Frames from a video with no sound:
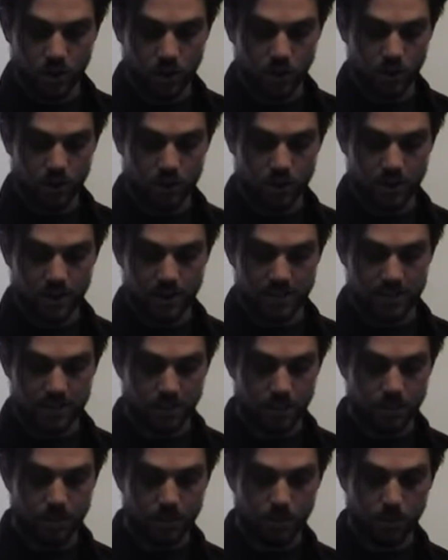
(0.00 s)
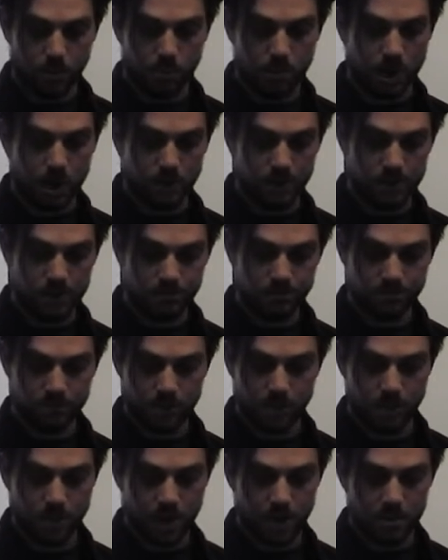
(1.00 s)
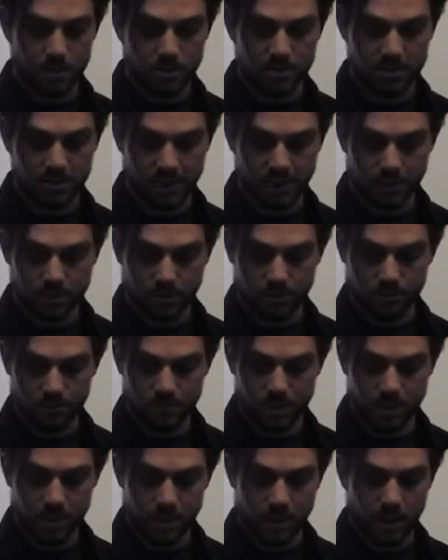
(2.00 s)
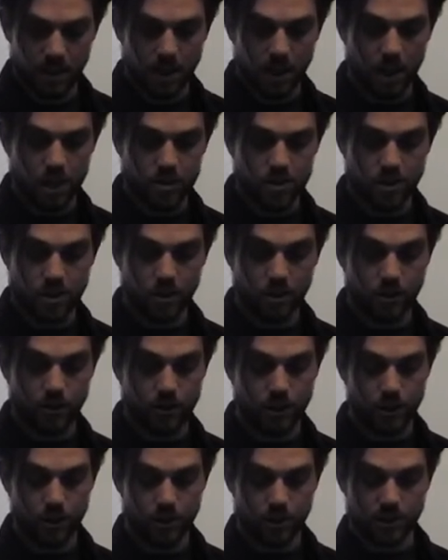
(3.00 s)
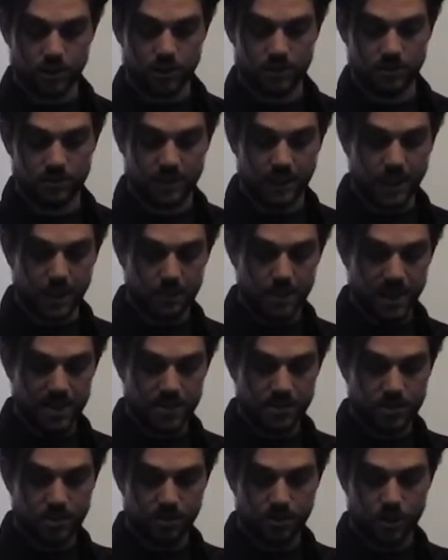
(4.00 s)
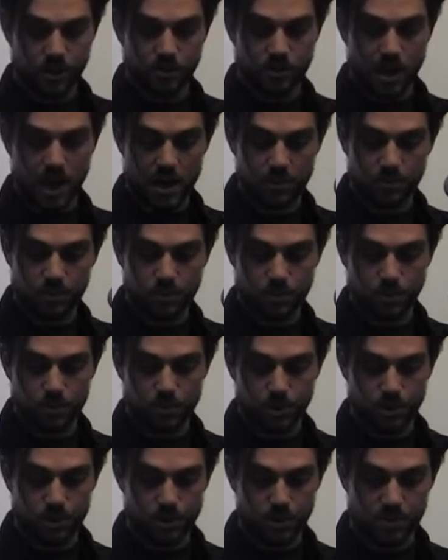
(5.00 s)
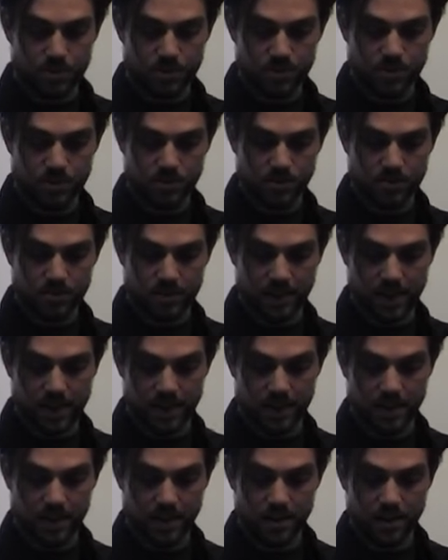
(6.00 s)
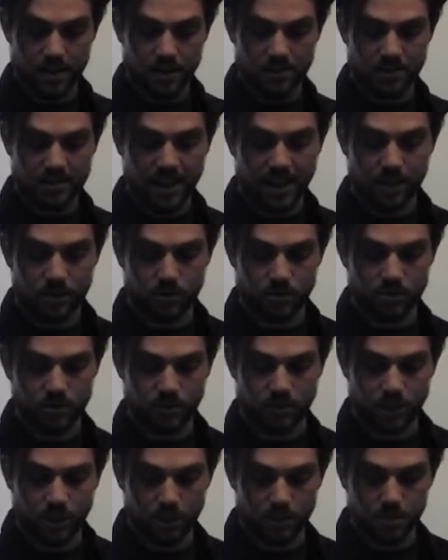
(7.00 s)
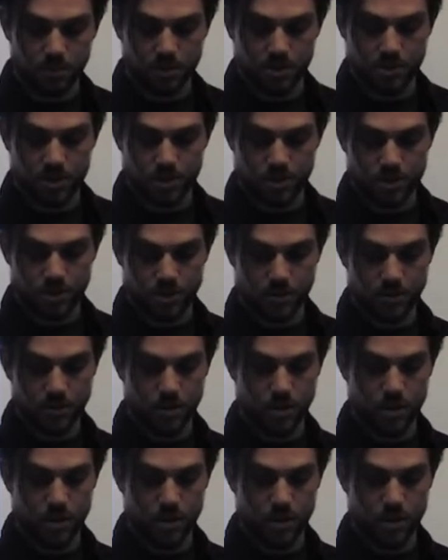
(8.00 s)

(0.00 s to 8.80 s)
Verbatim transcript: hold an inseparable bond, the carbon cycle. Largely overlooked, the capacity of the ground to produce and sustain cycles of decomposition,